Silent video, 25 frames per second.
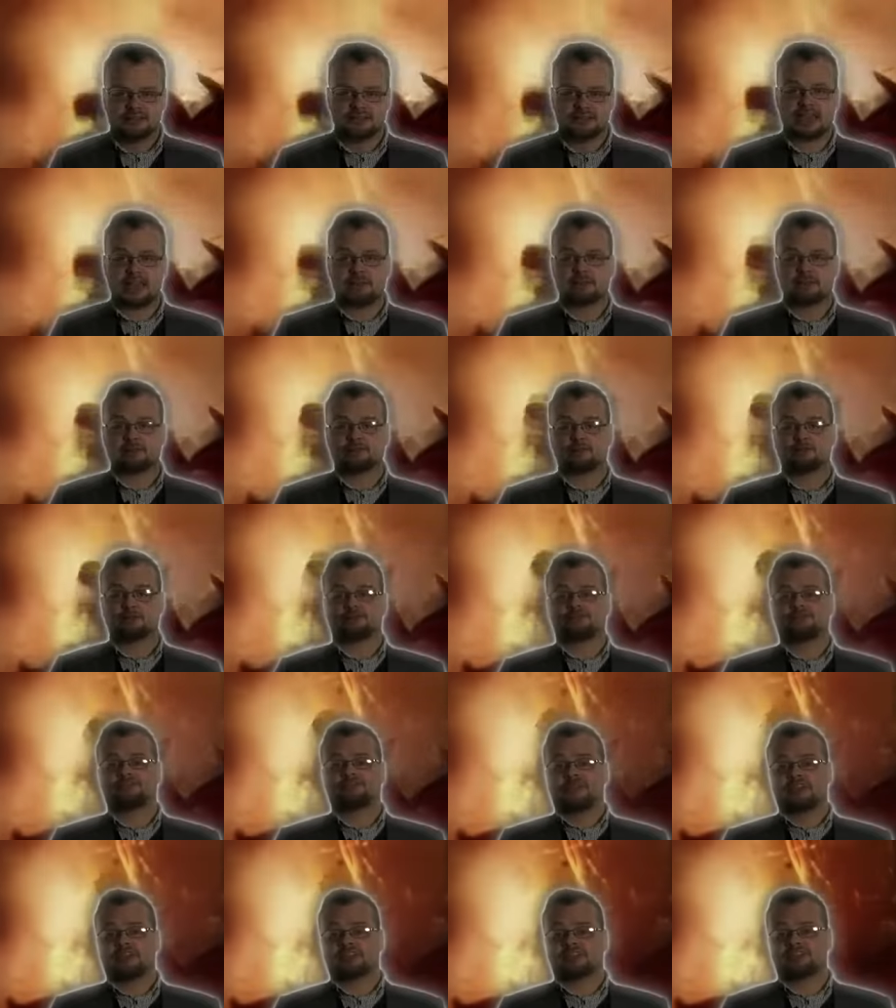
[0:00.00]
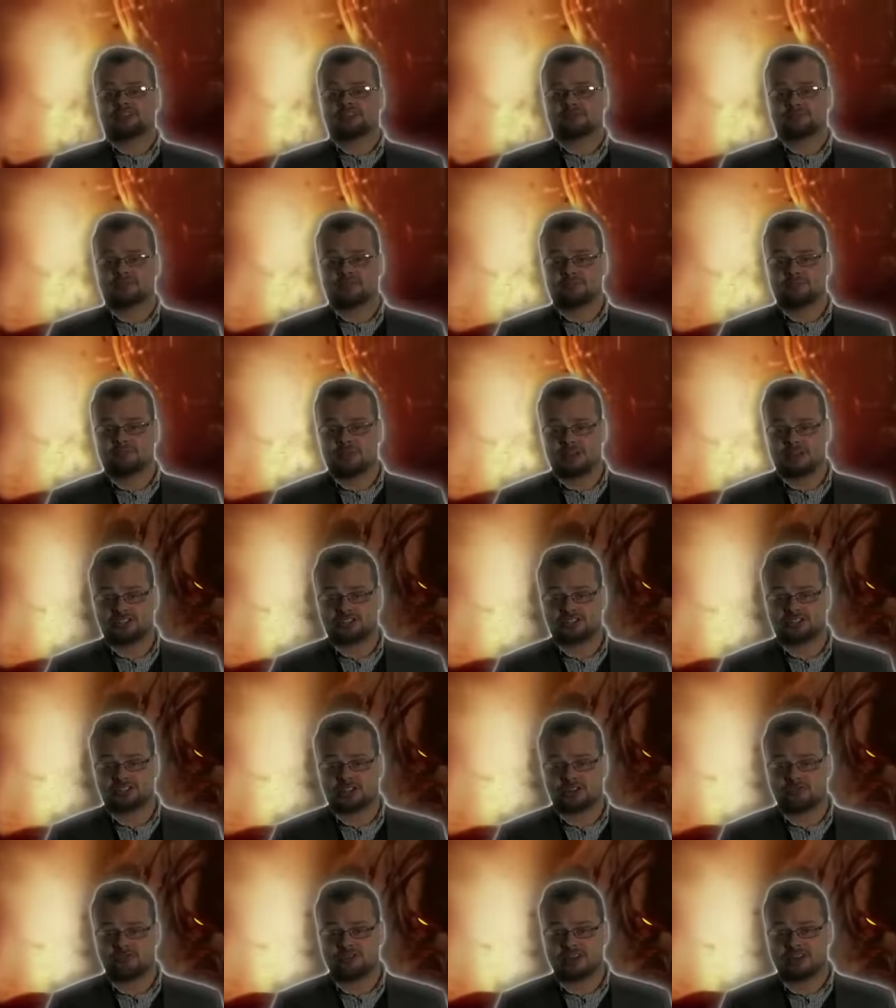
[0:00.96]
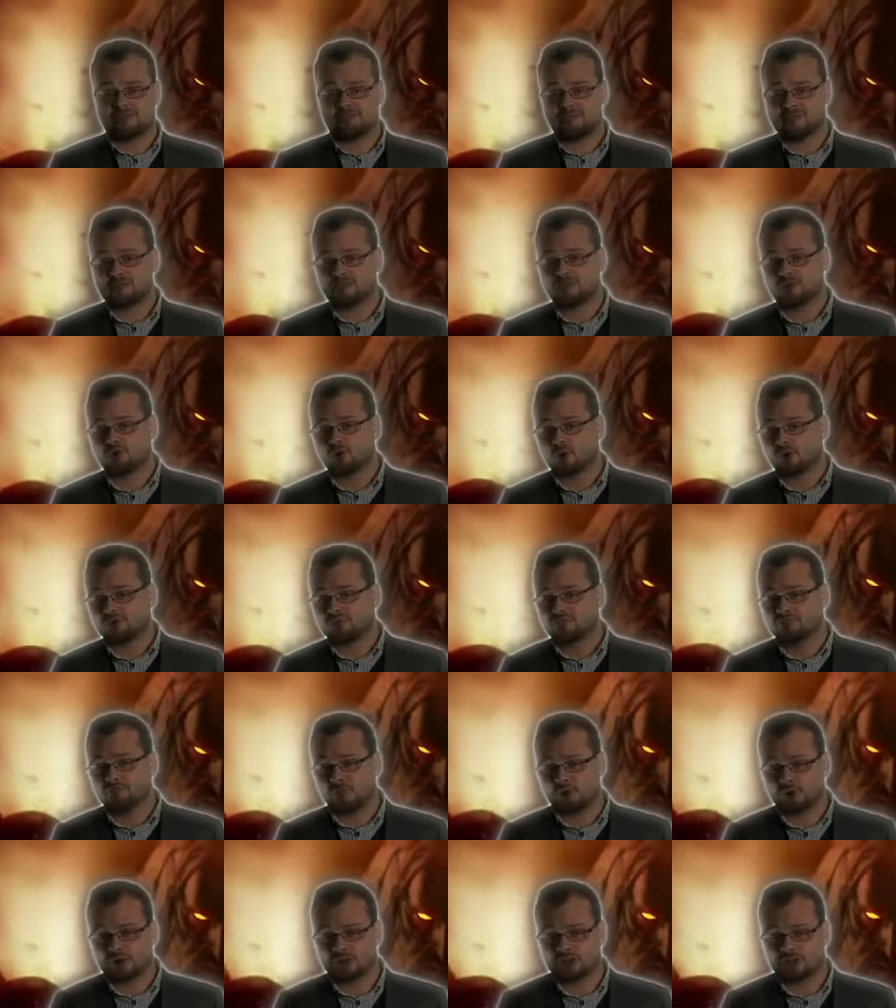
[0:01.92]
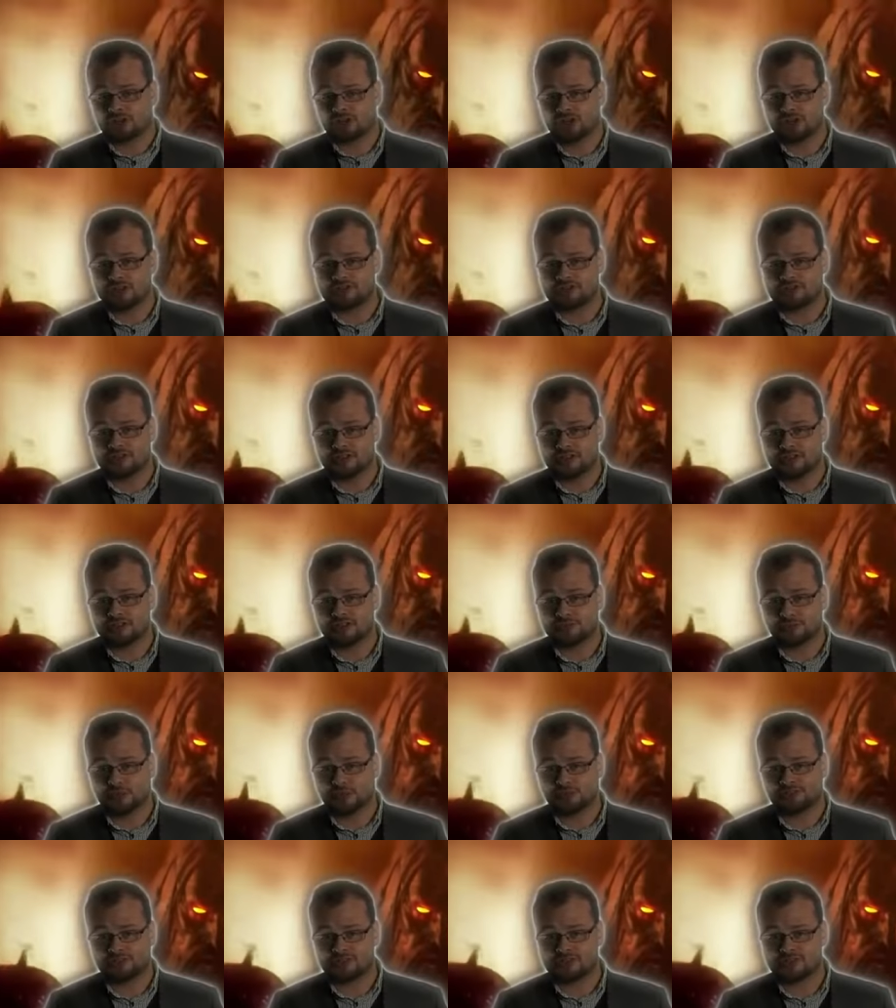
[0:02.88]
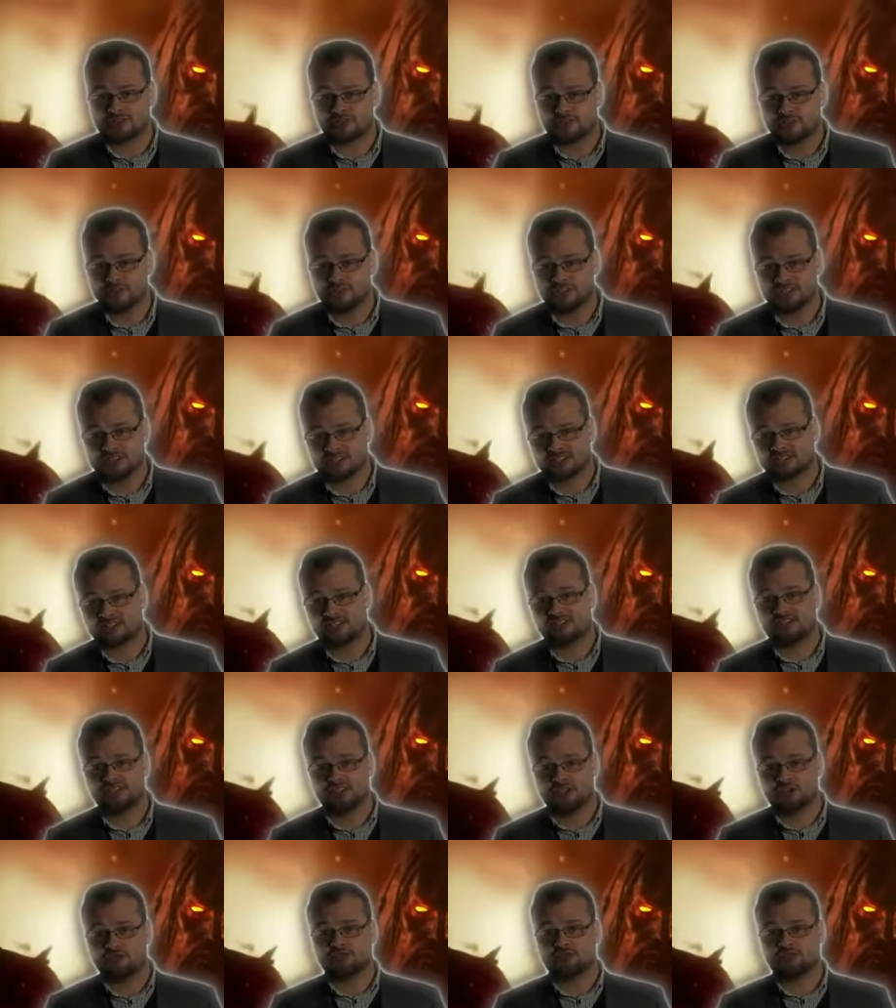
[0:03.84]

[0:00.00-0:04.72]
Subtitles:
The game of course finishes with a big showdown with God Monarch and Thunderbolt enthusiast